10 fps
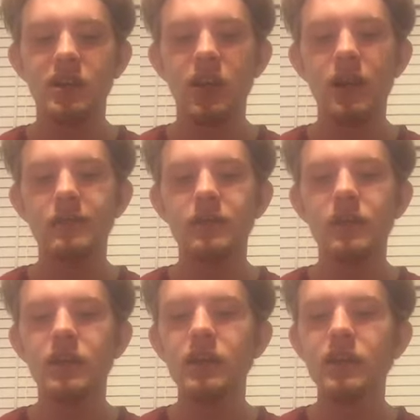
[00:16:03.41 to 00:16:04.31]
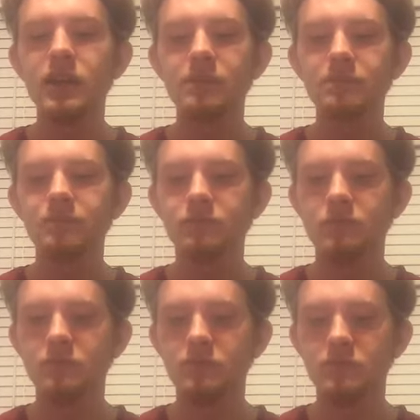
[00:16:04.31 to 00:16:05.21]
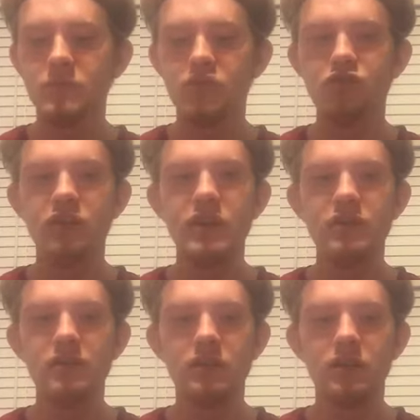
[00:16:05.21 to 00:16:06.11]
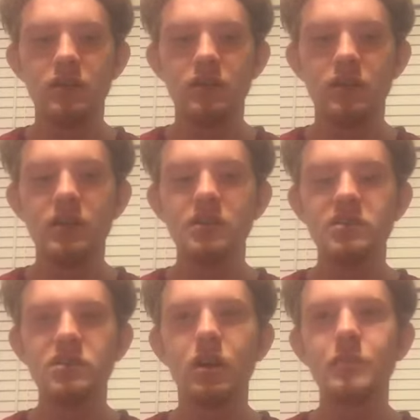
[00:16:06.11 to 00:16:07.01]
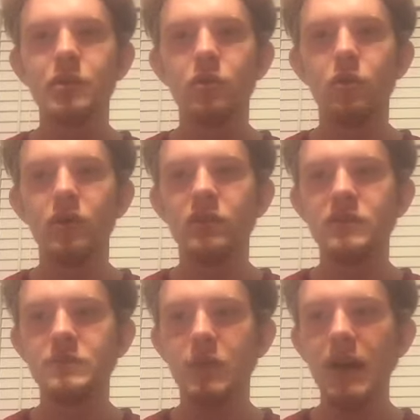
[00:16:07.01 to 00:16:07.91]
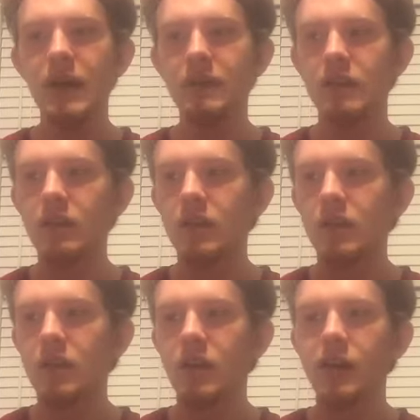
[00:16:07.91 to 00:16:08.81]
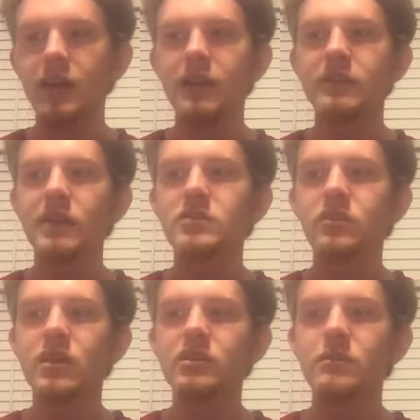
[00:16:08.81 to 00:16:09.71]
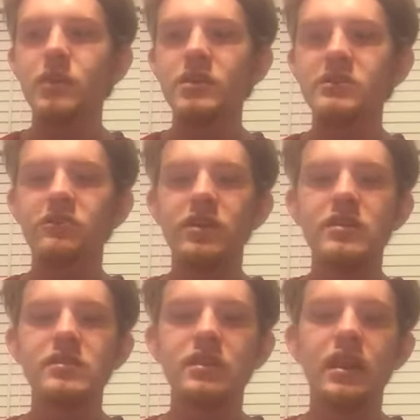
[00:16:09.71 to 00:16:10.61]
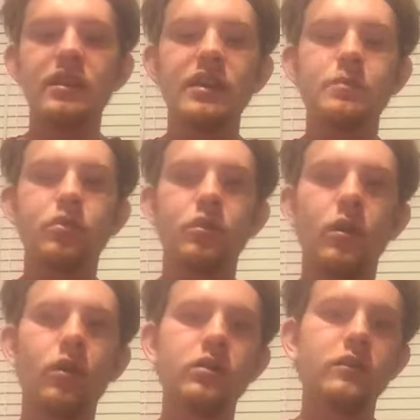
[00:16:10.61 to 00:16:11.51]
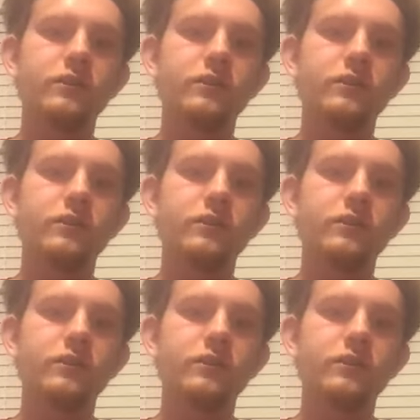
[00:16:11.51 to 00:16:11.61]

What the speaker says: I think he hit Trent in the stomach with his bat and they took out the best friends, and then they put all their